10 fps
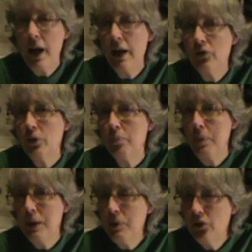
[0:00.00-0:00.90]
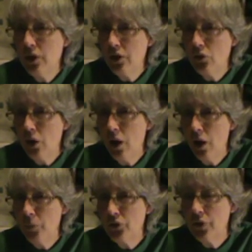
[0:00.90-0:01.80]
may have some babysitting
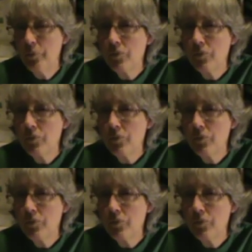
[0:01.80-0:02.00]
jobs,